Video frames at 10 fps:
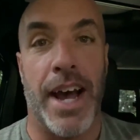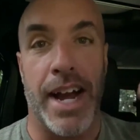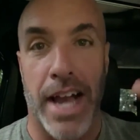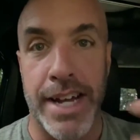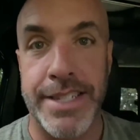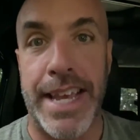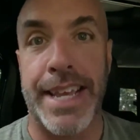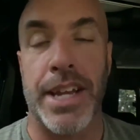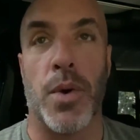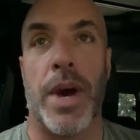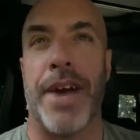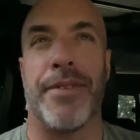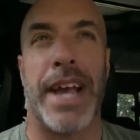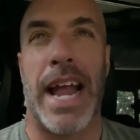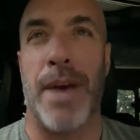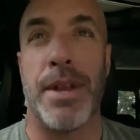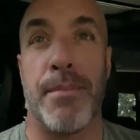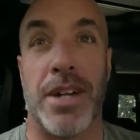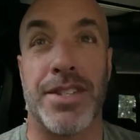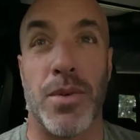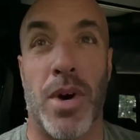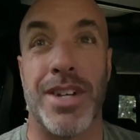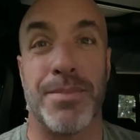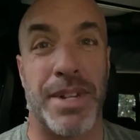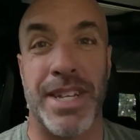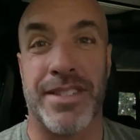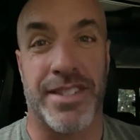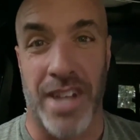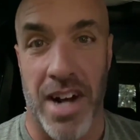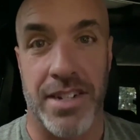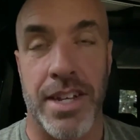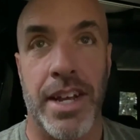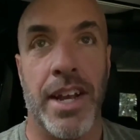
I got it taken away. I forget how many months it was, but it sucked.